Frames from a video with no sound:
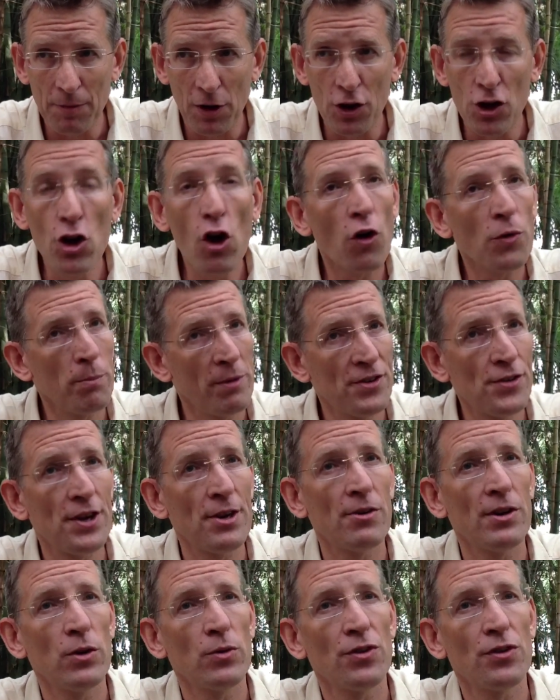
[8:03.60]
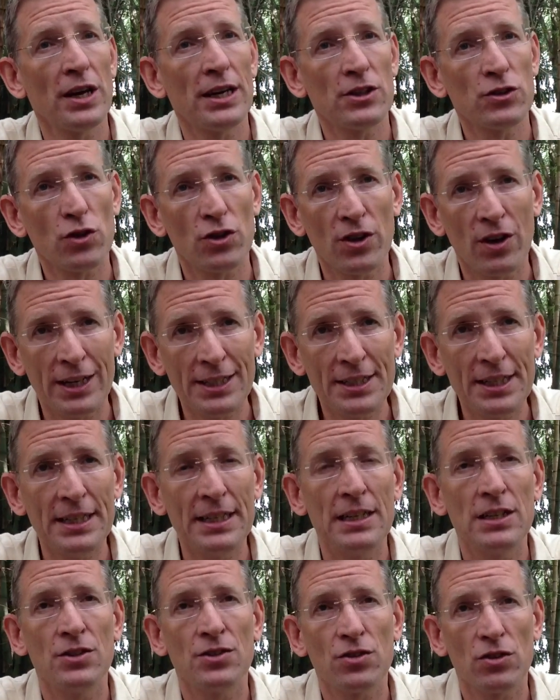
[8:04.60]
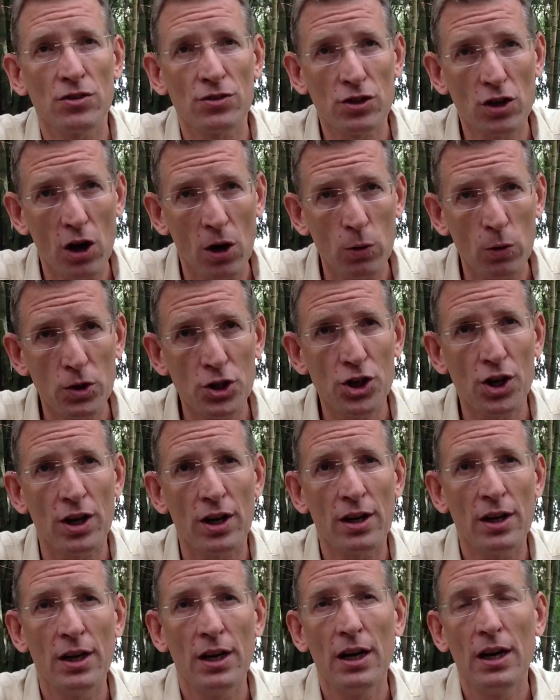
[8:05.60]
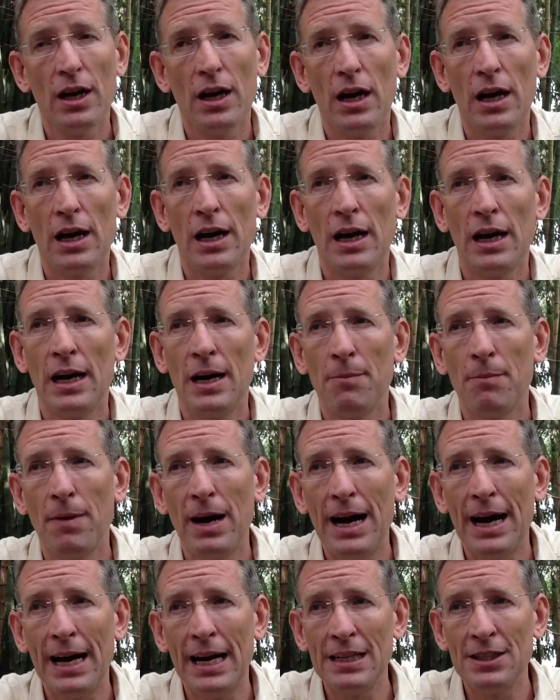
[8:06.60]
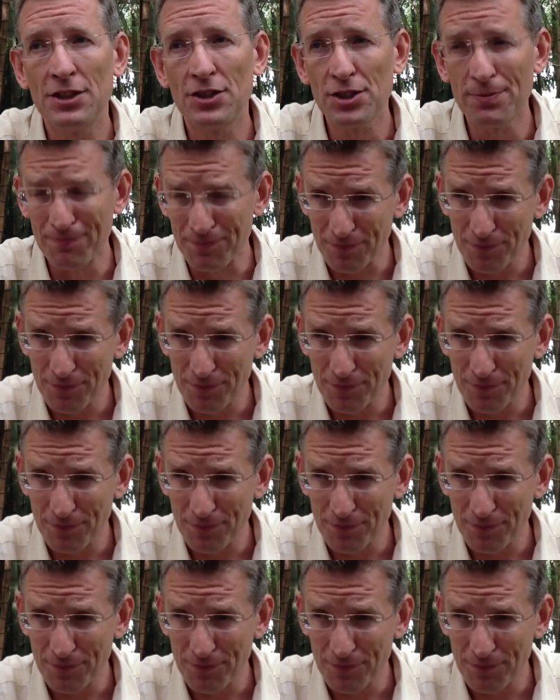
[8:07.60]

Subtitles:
non-material things, on ideas, on culture, and